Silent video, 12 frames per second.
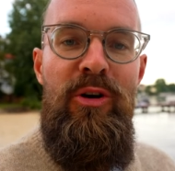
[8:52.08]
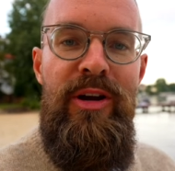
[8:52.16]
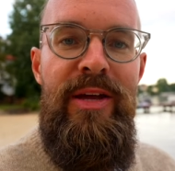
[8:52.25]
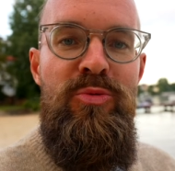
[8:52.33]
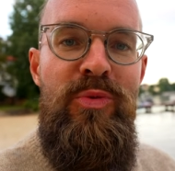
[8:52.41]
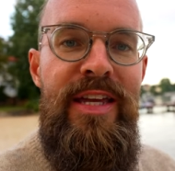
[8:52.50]

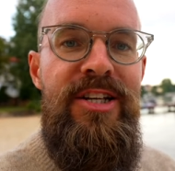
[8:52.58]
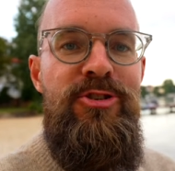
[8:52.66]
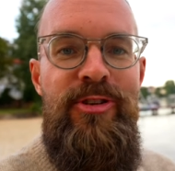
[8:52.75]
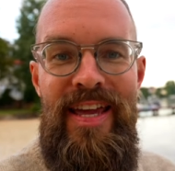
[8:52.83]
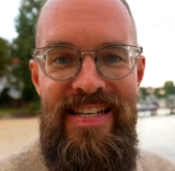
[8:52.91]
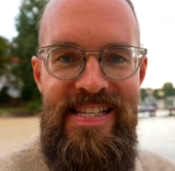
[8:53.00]
can we
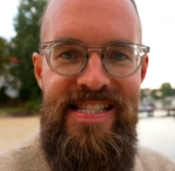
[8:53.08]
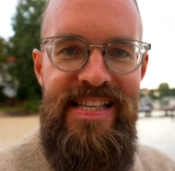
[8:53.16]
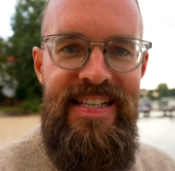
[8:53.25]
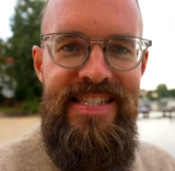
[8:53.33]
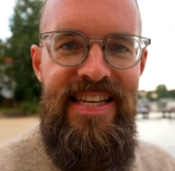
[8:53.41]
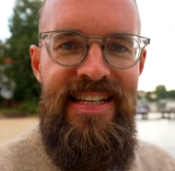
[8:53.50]
create a
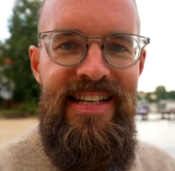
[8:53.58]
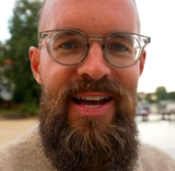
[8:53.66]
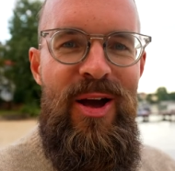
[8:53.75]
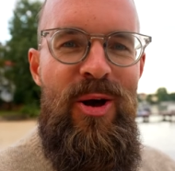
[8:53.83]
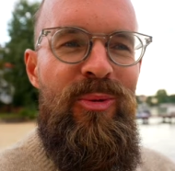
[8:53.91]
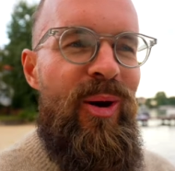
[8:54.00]
setting
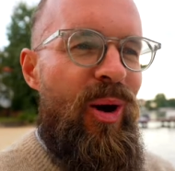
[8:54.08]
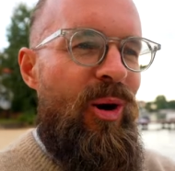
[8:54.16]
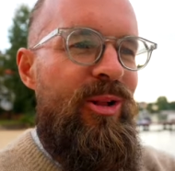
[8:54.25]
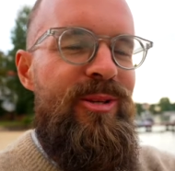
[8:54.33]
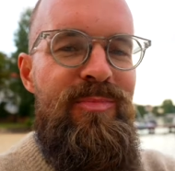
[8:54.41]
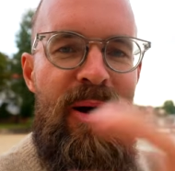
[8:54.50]
where
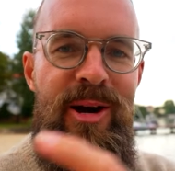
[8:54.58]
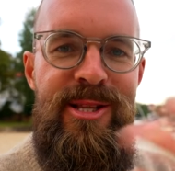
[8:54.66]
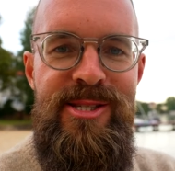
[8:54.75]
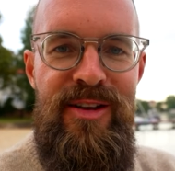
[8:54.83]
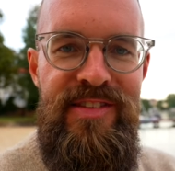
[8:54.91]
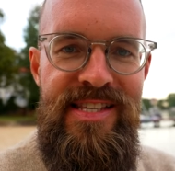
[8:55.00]
all the
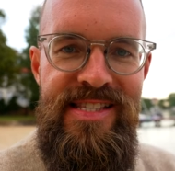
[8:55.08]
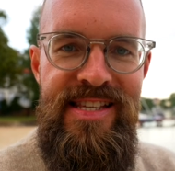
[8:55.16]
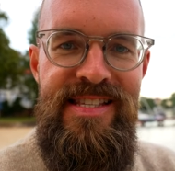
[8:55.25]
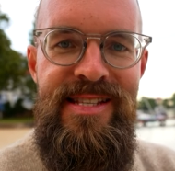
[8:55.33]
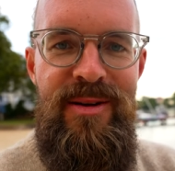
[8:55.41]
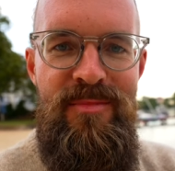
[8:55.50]
parts of the
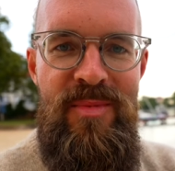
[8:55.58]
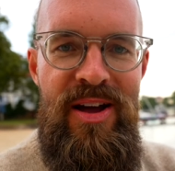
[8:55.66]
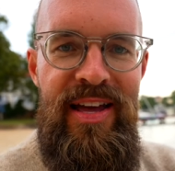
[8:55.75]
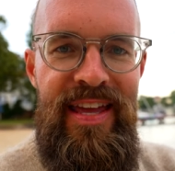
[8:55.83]
system